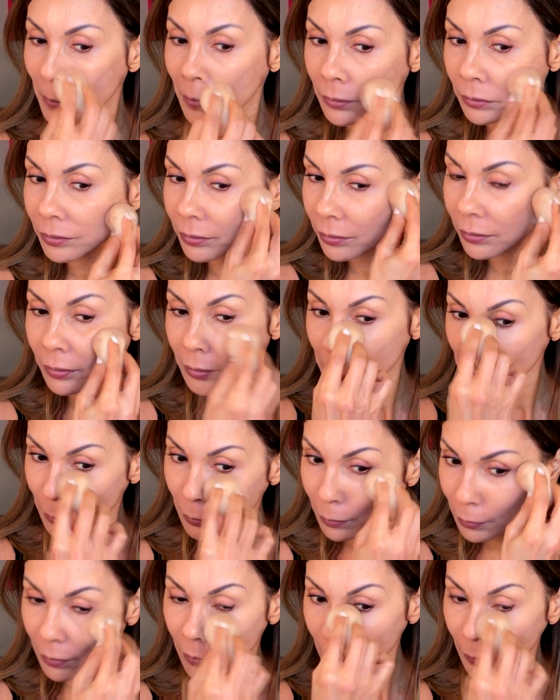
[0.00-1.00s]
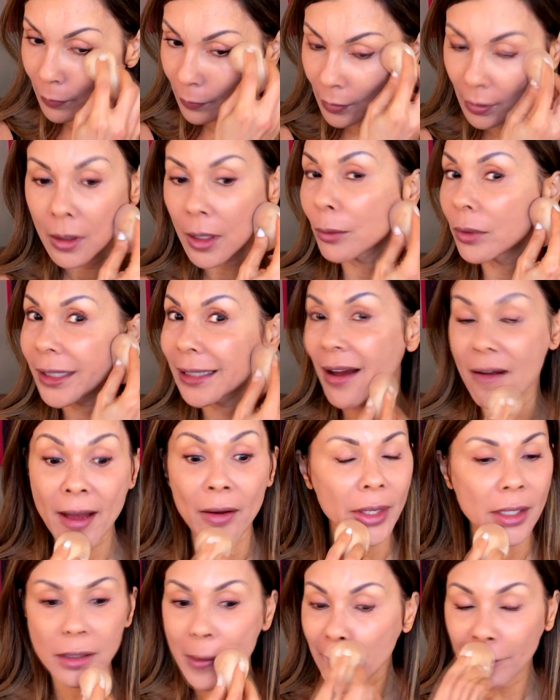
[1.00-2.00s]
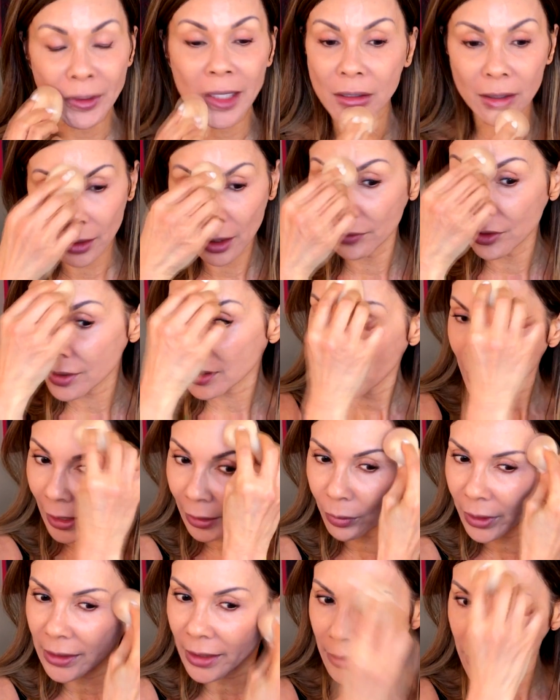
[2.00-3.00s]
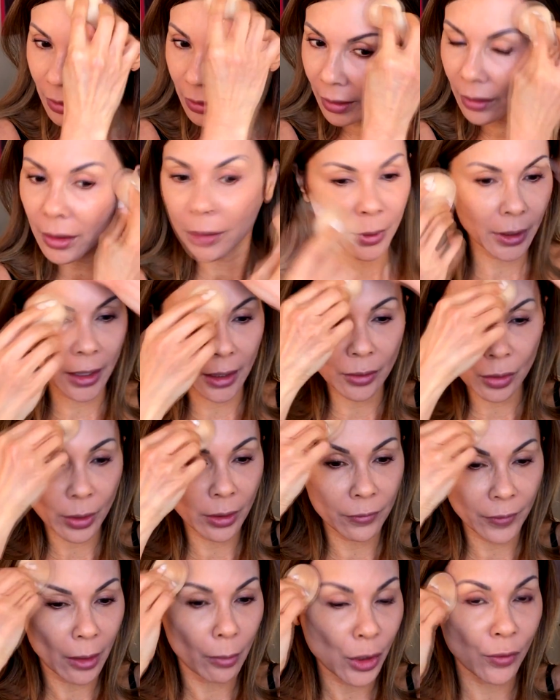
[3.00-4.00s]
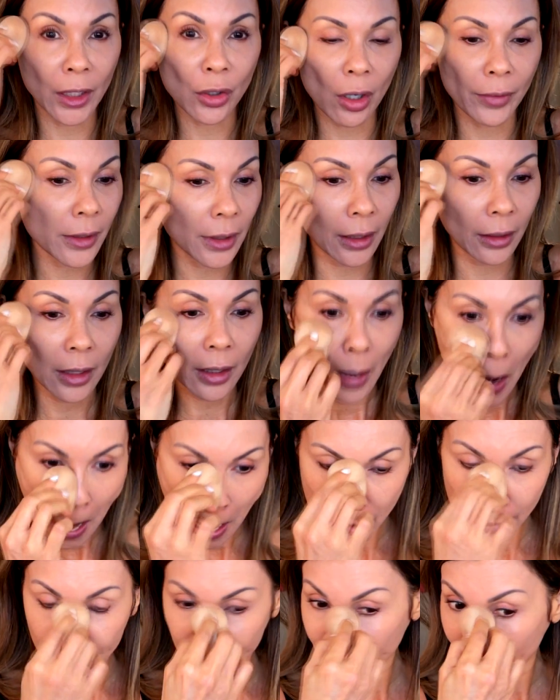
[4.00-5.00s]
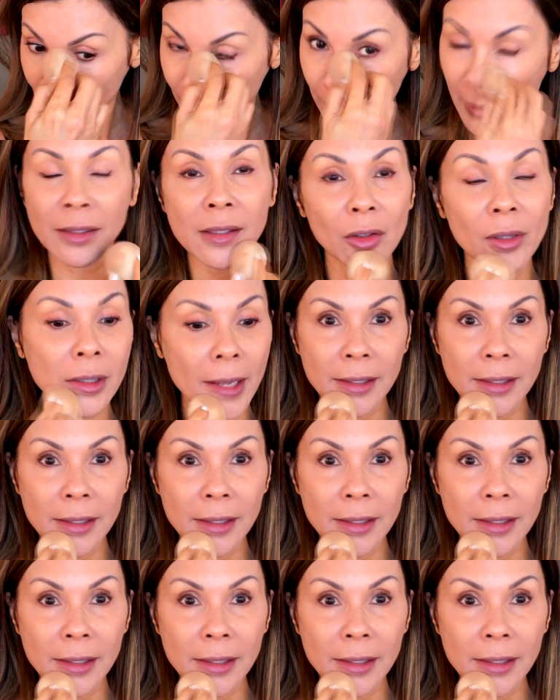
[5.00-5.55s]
I really love how this foundation covers, and it really does